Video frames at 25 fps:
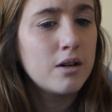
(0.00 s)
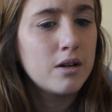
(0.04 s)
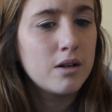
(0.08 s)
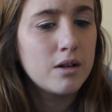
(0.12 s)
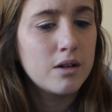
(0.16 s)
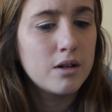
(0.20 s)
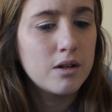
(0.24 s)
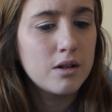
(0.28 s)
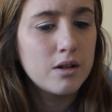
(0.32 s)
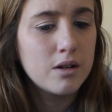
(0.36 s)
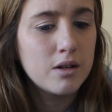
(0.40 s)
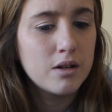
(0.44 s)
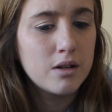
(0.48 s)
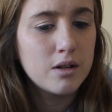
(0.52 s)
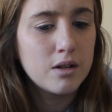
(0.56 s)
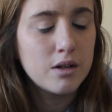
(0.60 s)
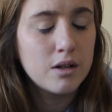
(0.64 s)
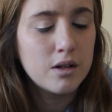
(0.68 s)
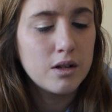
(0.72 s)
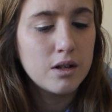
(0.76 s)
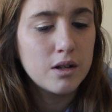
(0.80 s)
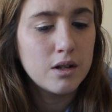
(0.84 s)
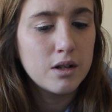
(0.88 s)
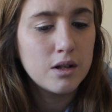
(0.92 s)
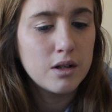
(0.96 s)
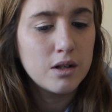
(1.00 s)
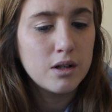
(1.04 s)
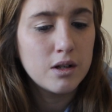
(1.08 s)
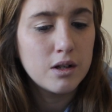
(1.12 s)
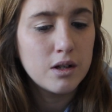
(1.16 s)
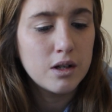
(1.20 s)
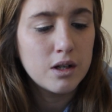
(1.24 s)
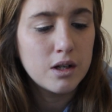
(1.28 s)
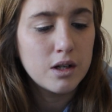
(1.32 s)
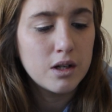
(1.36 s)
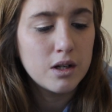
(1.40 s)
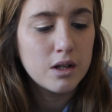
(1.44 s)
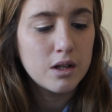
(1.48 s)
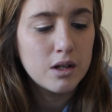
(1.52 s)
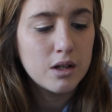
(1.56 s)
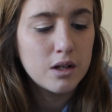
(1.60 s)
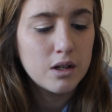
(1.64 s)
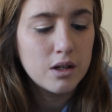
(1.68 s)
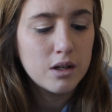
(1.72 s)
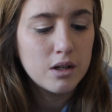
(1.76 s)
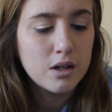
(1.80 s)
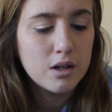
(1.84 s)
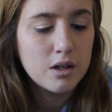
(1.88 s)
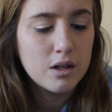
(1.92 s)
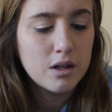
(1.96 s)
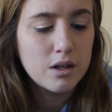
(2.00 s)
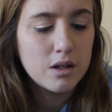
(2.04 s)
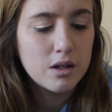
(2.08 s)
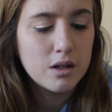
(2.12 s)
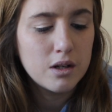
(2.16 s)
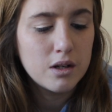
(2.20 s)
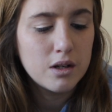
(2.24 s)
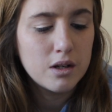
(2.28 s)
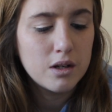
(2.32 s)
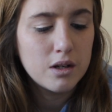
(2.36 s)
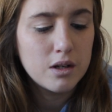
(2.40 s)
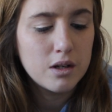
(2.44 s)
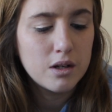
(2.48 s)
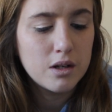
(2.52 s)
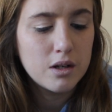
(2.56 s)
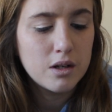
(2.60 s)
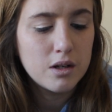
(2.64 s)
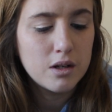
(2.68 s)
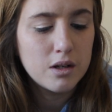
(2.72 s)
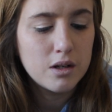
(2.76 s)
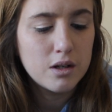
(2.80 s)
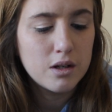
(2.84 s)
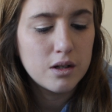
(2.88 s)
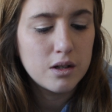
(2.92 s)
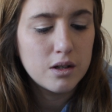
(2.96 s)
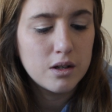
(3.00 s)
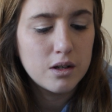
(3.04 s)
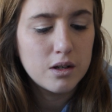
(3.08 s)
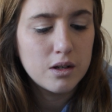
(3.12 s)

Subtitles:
(silence)